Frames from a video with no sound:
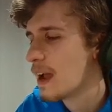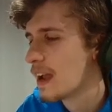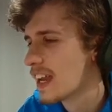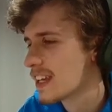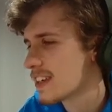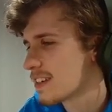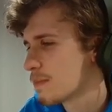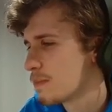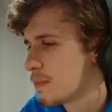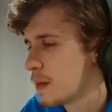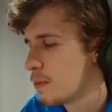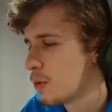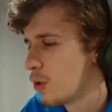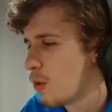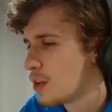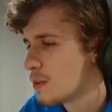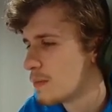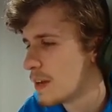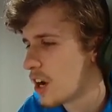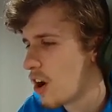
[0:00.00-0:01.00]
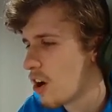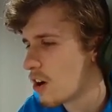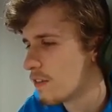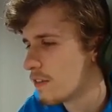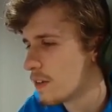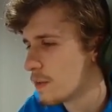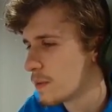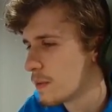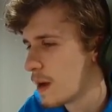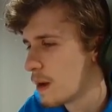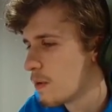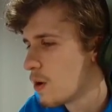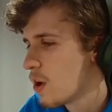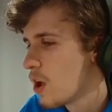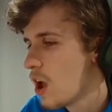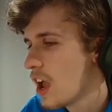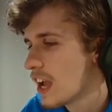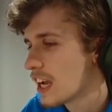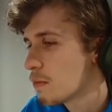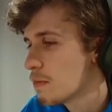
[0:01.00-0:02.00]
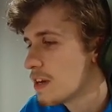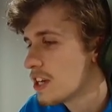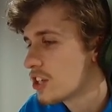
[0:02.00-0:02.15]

guess people always make horror films about... Can we